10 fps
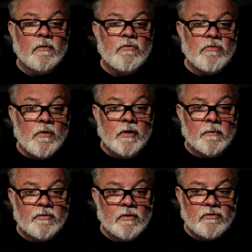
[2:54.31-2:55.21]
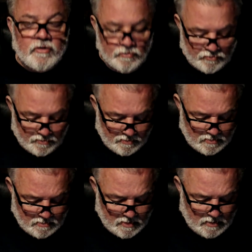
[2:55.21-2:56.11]
grown-ups, not children.
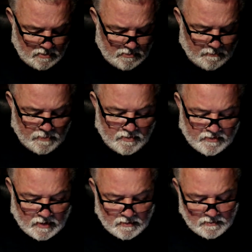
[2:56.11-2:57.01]
Okay, simple as that.